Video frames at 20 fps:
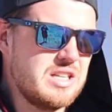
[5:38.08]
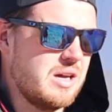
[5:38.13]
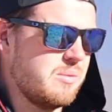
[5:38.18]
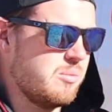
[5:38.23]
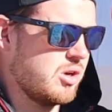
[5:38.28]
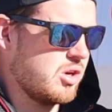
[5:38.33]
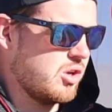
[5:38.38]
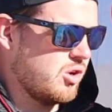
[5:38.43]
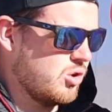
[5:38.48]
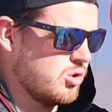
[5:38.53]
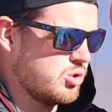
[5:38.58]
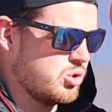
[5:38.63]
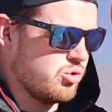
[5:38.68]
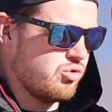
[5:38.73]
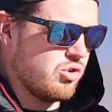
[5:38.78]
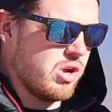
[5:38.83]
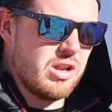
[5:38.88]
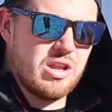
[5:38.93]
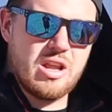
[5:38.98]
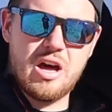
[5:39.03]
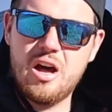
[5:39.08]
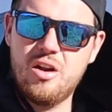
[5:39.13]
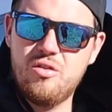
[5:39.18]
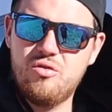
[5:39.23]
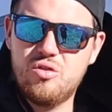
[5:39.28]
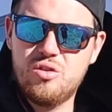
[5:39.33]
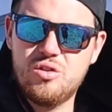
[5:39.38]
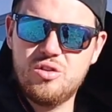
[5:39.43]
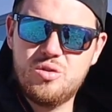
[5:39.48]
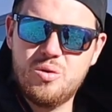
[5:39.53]
and we can also run the
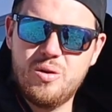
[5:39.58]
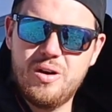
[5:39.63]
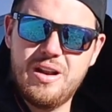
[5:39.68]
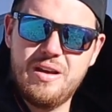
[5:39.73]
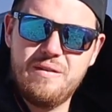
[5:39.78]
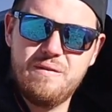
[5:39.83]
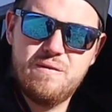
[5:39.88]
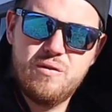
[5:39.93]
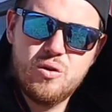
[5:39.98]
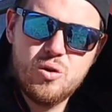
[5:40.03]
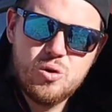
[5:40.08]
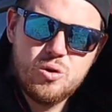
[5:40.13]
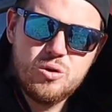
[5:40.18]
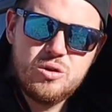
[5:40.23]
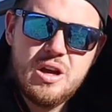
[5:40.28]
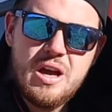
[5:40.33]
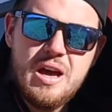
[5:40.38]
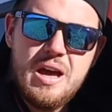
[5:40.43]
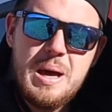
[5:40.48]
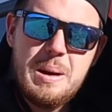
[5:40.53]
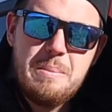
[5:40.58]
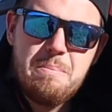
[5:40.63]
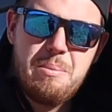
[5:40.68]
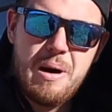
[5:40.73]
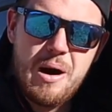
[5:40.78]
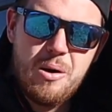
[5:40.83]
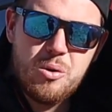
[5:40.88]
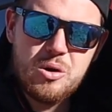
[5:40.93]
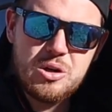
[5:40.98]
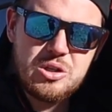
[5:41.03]
120 volt
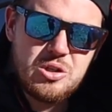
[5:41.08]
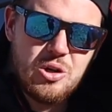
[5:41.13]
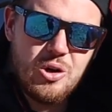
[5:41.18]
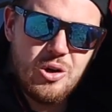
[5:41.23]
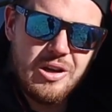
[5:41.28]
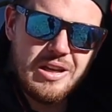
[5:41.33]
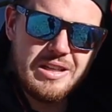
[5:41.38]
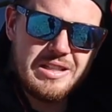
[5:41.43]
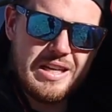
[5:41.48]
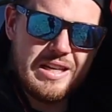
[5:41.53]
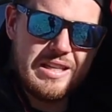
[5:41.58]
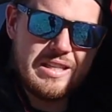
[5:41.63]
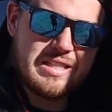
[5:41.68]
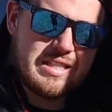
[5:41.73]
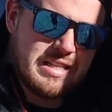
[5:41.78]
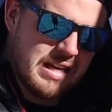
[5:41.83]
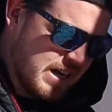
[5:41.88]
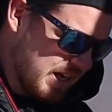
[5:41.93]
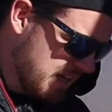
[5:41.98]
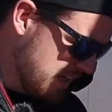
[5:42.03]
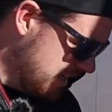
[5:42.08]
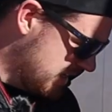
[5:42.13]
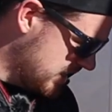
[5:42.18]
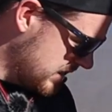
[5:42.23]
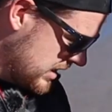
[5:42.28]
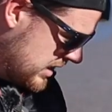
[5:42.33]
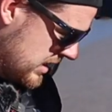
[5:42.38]
power sockets inside.